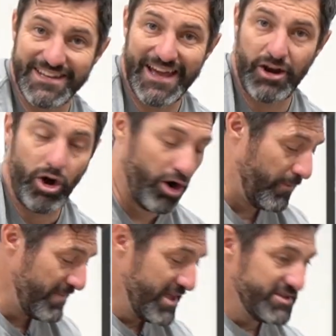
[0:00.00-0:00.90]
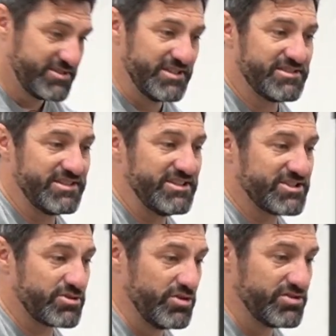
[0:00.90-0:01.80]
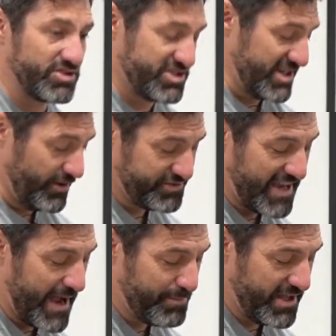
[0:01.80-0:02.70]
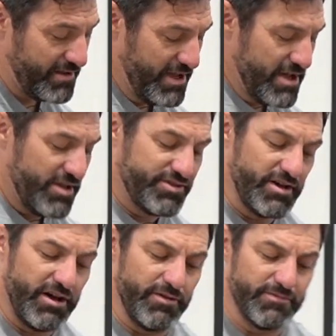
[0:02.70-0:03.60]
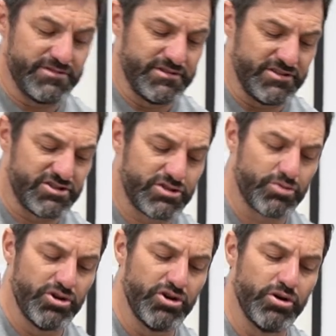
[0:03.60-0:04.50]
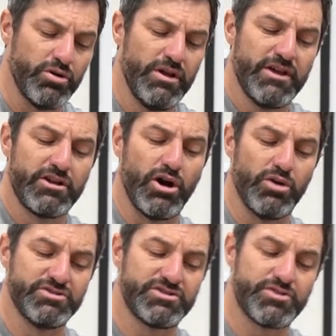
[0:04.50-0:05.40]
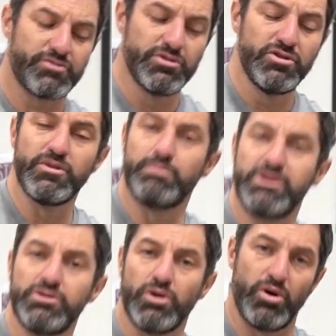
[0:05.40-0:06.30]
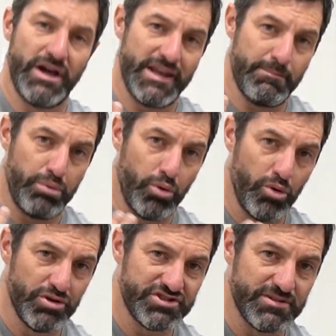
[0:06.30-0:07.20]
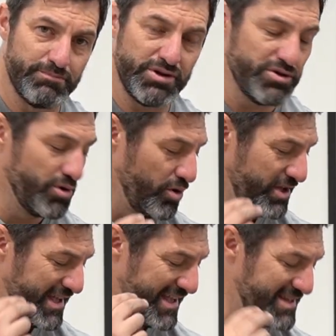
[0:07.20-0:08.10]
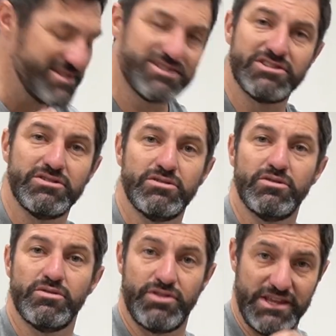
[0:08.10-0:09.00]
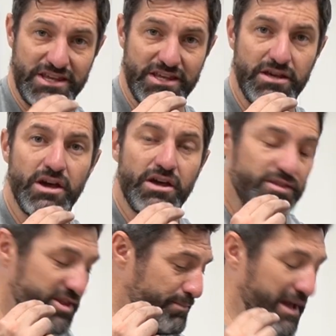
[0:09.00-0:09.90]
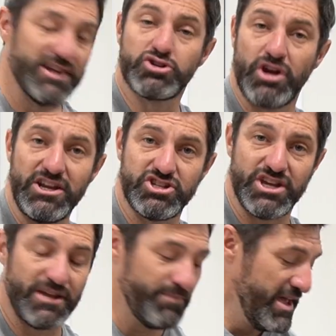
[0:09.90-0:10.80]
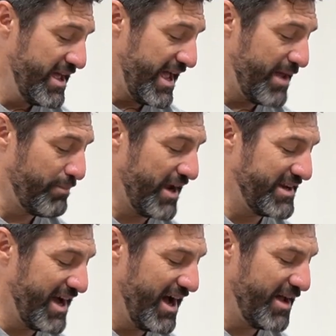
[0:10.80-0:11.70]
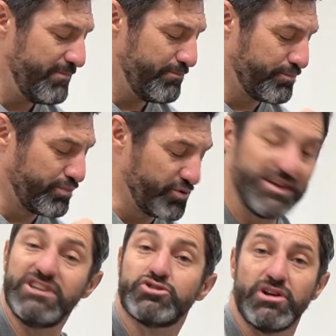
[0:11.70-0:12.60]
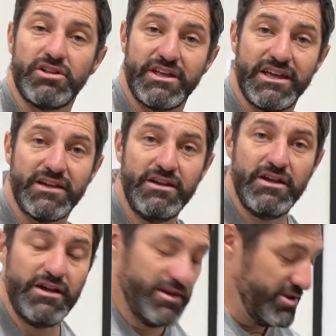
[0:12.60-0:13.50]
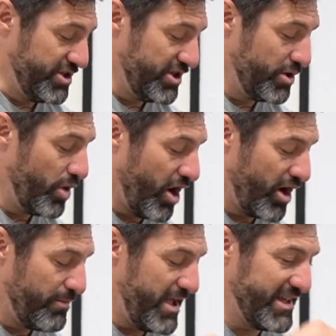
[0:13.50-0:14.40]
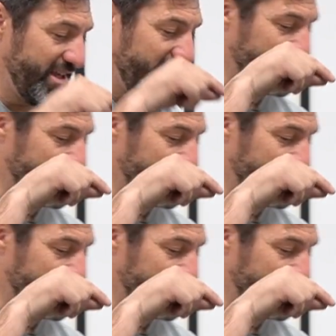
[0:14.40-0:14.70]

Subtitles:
at all. Since these screws are self-tapping, the screw goes through the butyl and it pulls the butyl into the penetration, and by not pre-drilling, you are making a